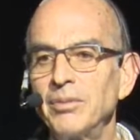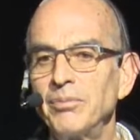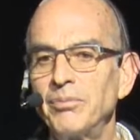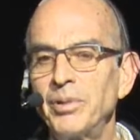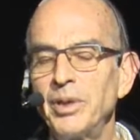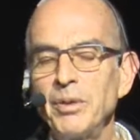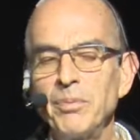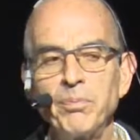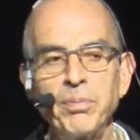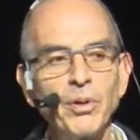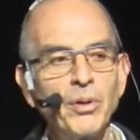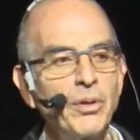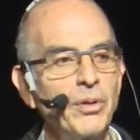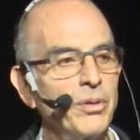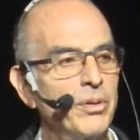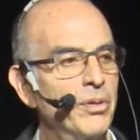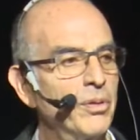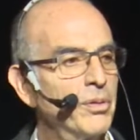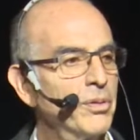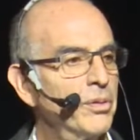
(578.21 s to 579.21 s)
people
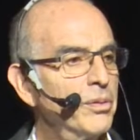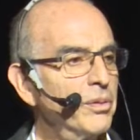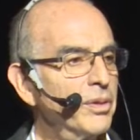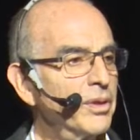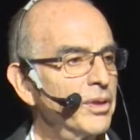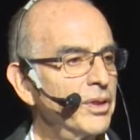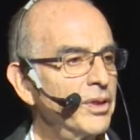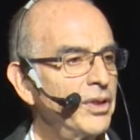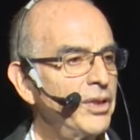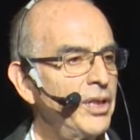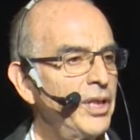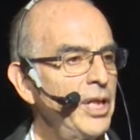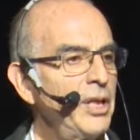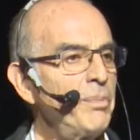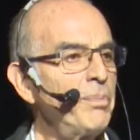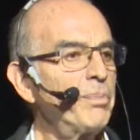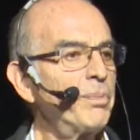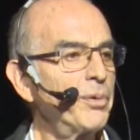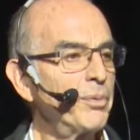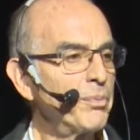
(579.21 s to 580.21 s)
who
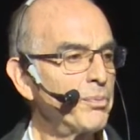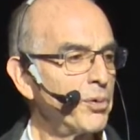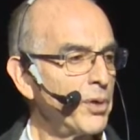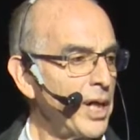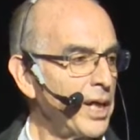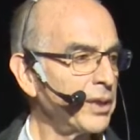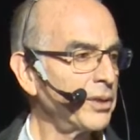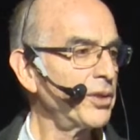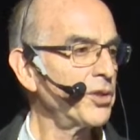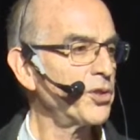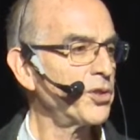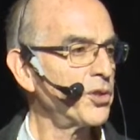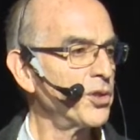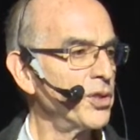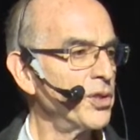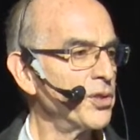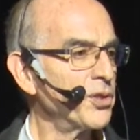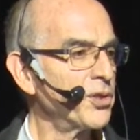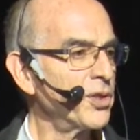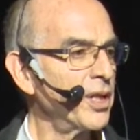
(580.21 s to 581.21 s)
keep
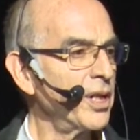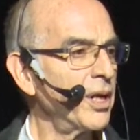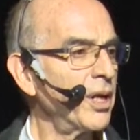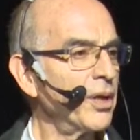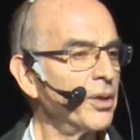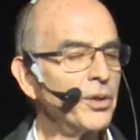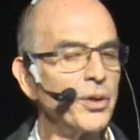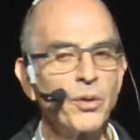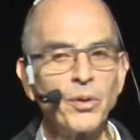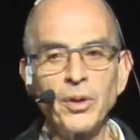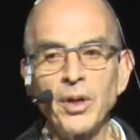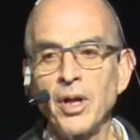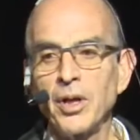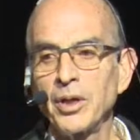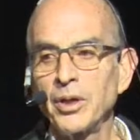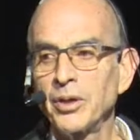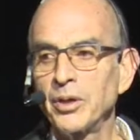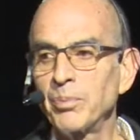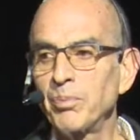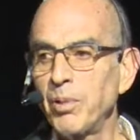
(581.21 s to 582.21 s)
practices that are no
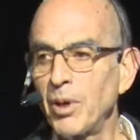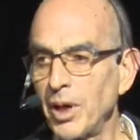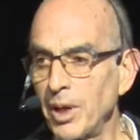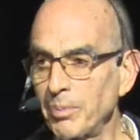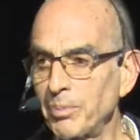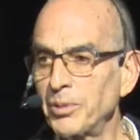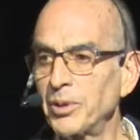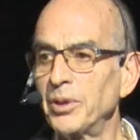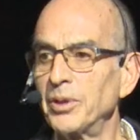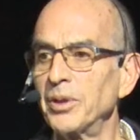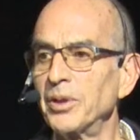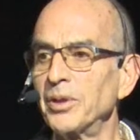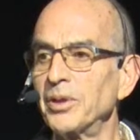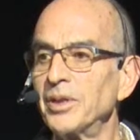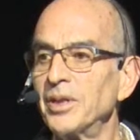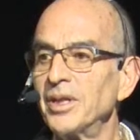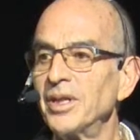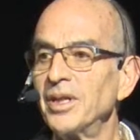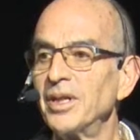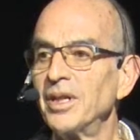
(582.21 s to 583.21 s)
longer popular
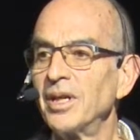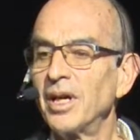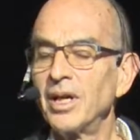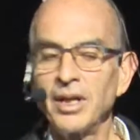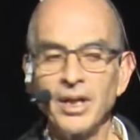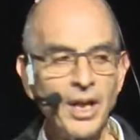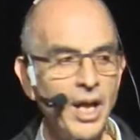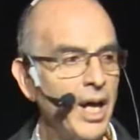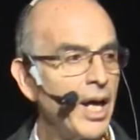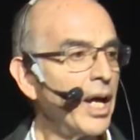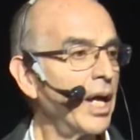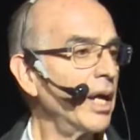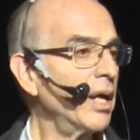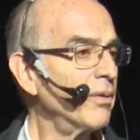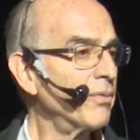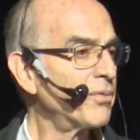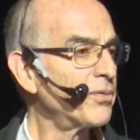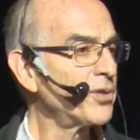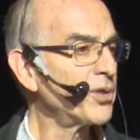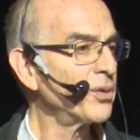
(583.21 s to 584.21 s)

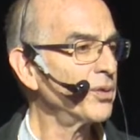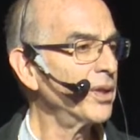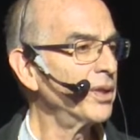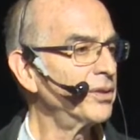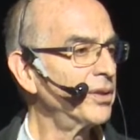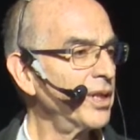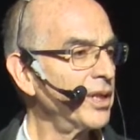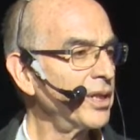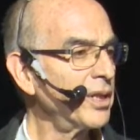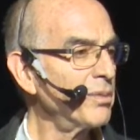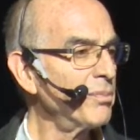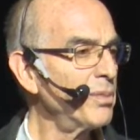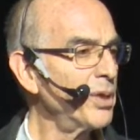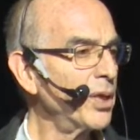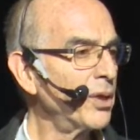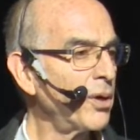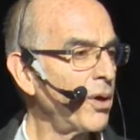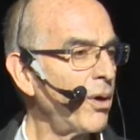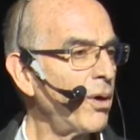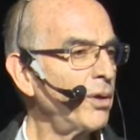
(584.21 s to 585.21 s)
alive so that they can be
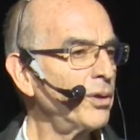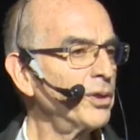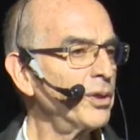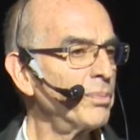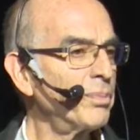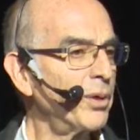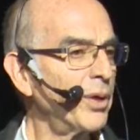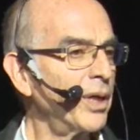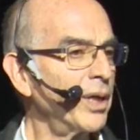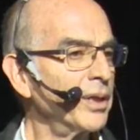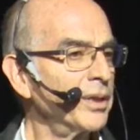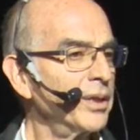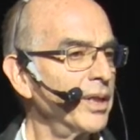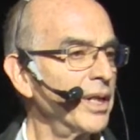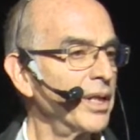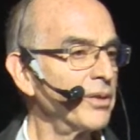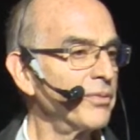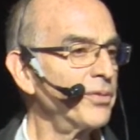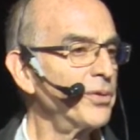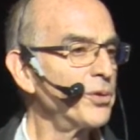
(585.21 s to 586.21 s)
called upon
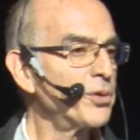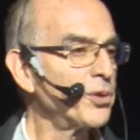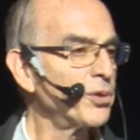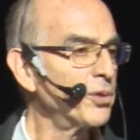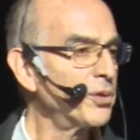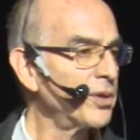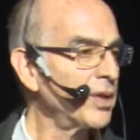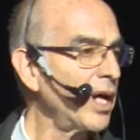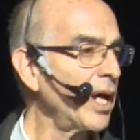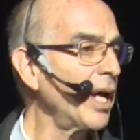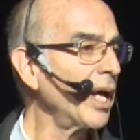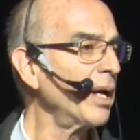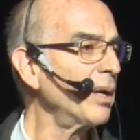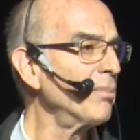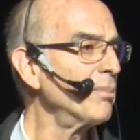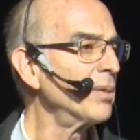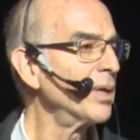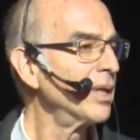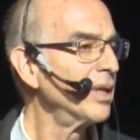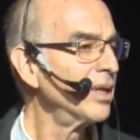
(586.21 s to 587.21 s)
at a future
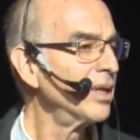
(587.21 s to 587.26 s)
time